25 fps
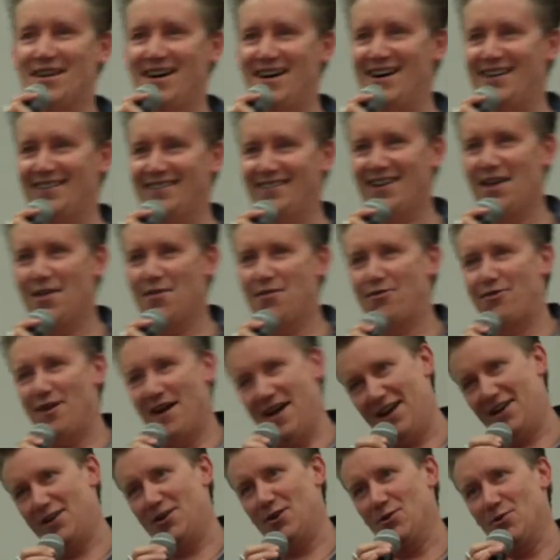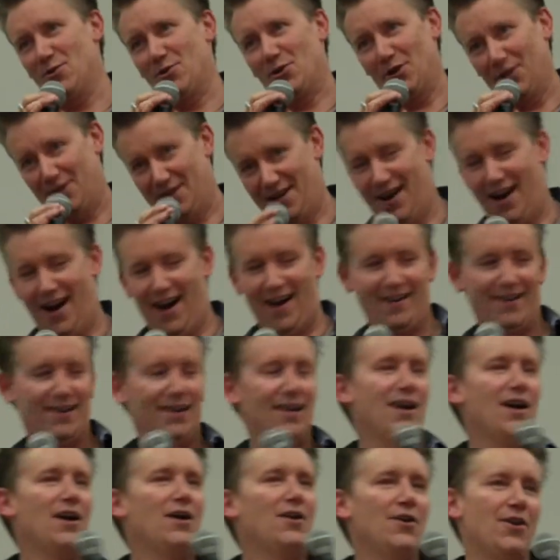Done. Thank you. Good night.
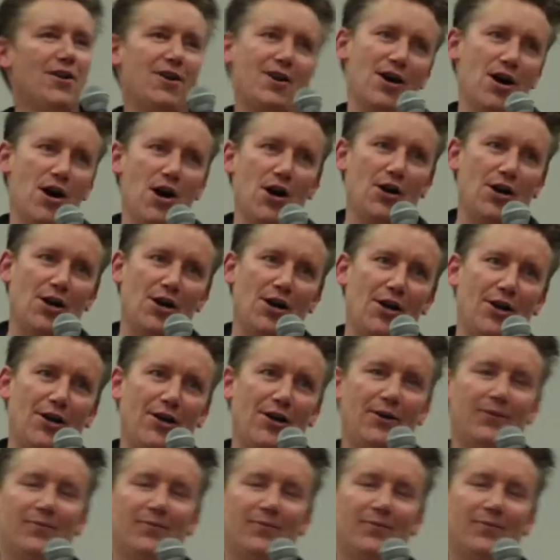No, no, no,